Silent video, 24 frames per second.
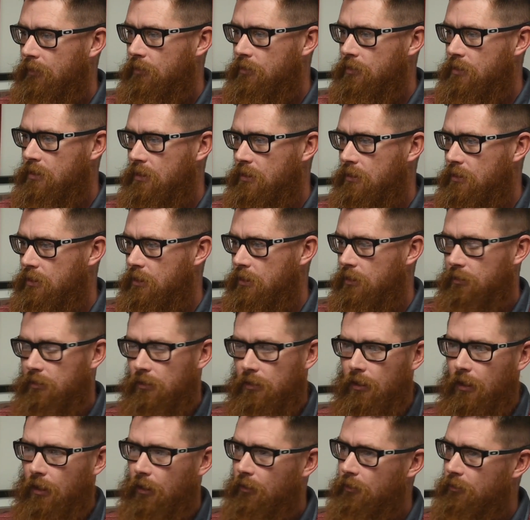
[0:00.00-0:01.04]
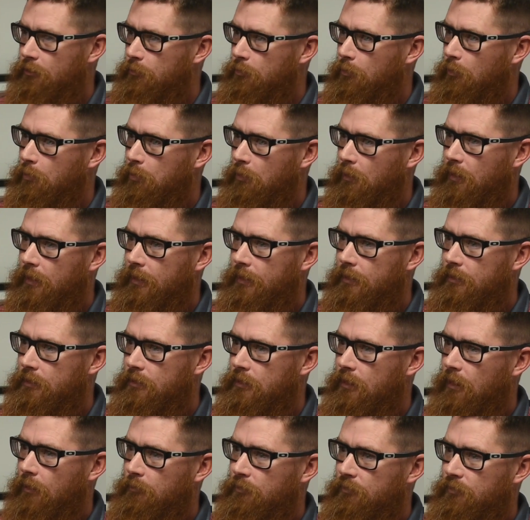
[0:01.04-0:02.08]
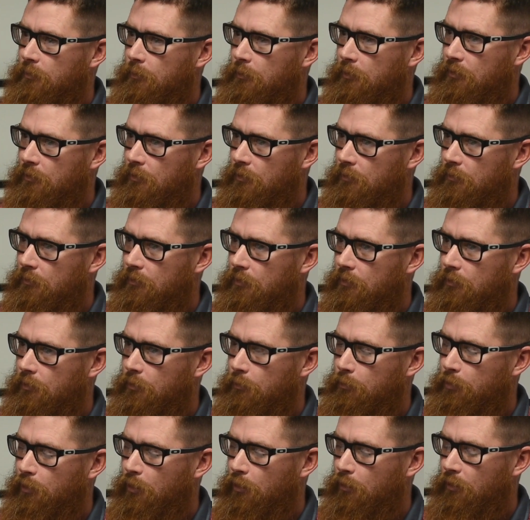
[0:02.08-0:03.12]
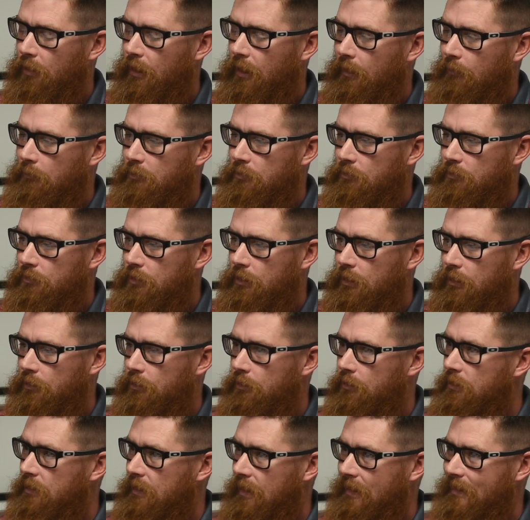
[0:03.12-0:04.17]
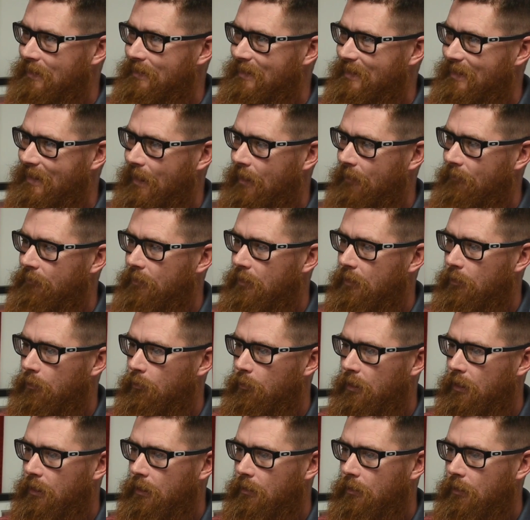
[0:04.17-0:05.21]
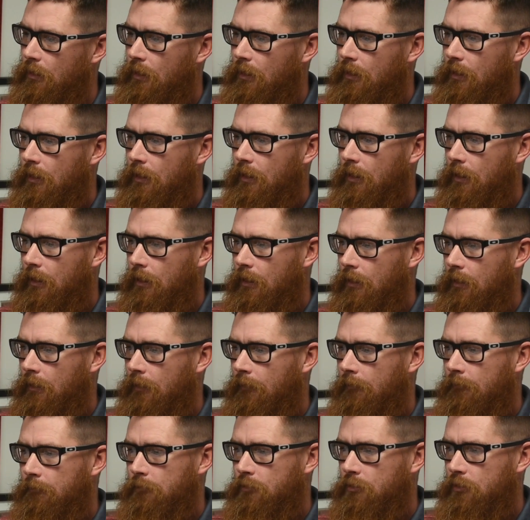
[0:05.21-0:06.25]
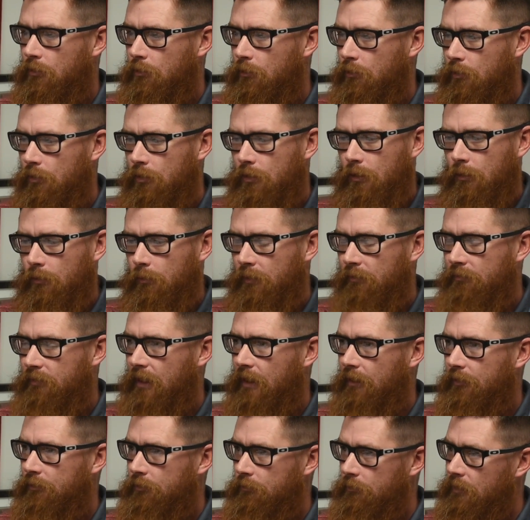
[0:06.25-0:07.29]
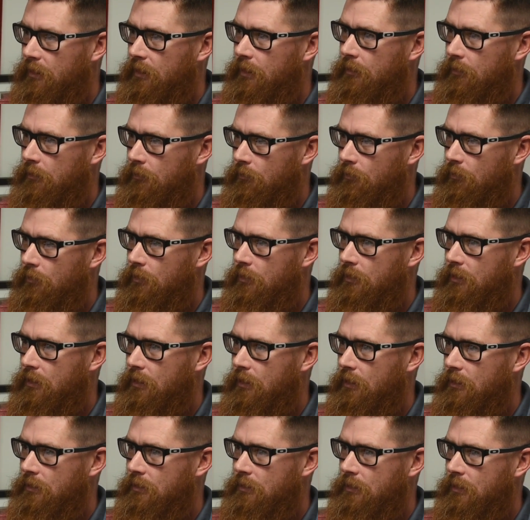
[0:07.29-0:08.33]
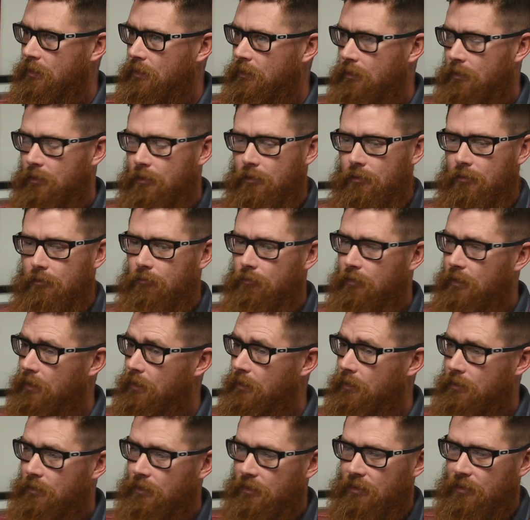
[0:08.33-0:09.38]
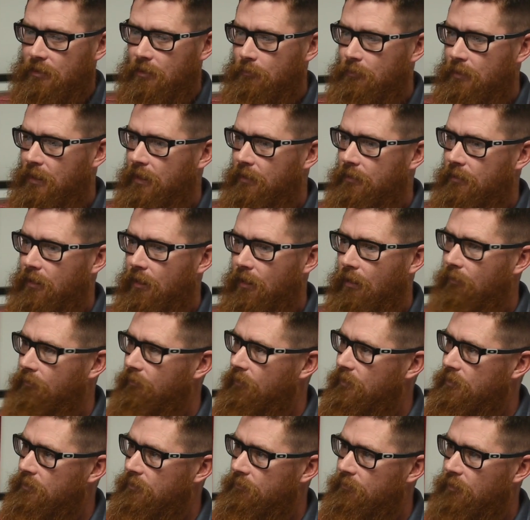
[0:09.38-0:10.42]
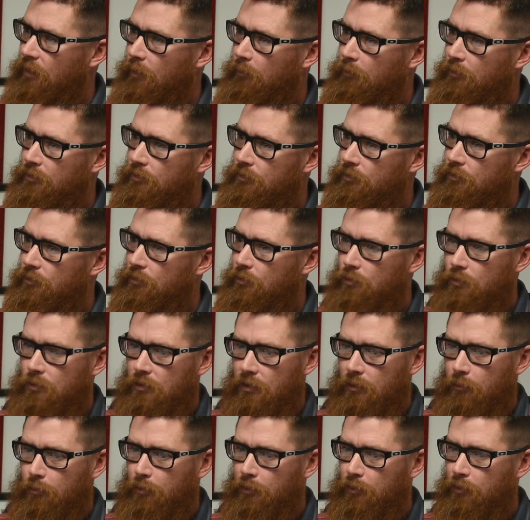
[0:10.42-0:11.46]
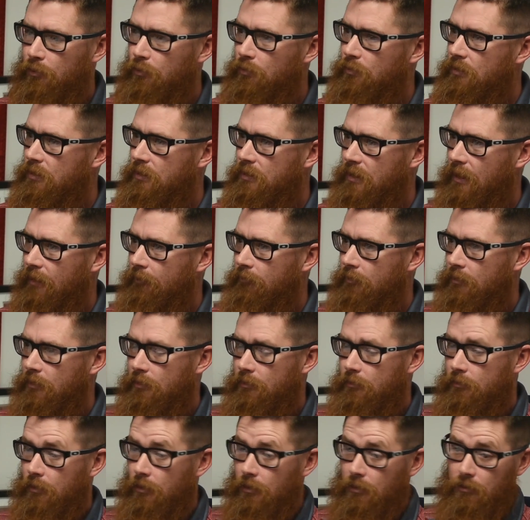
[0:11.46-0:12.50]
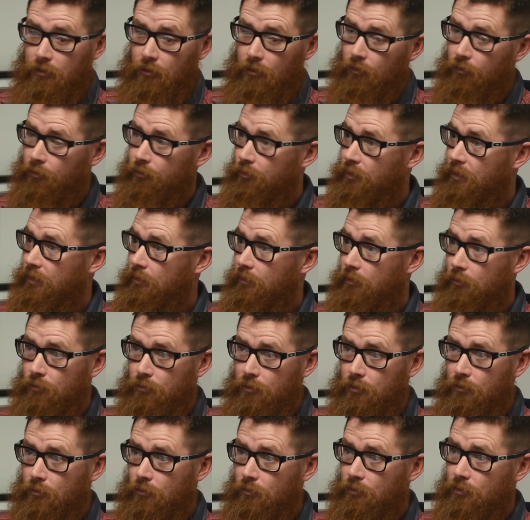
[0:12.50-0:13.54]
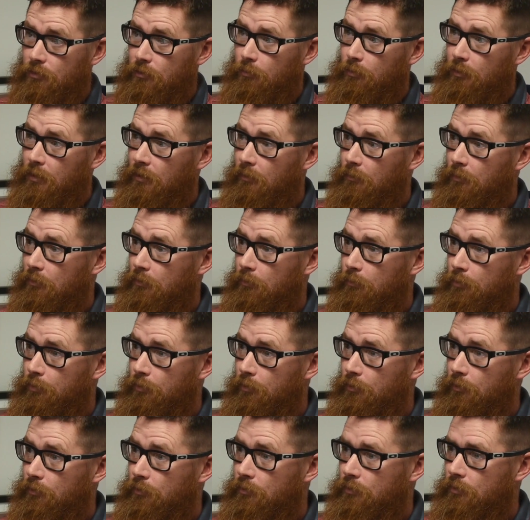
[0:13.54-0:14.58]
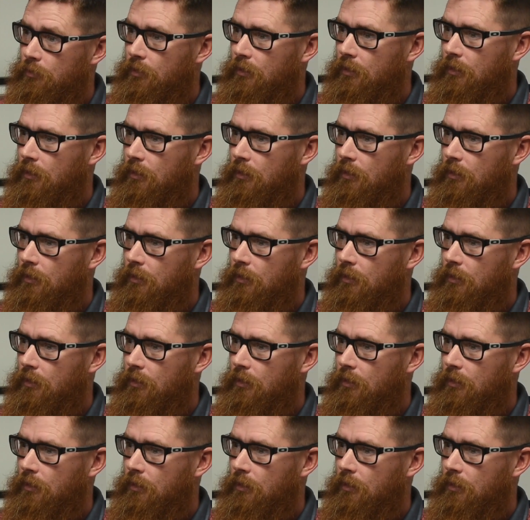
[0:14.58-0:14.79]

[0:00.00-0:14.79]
She's a knowledgeable player. She comes from a good program, so she understands the game very well. So we've got three good kids that really it's going to come down to offensive numbers and who's going to produce, because I really trust all three of those girls to be able to produce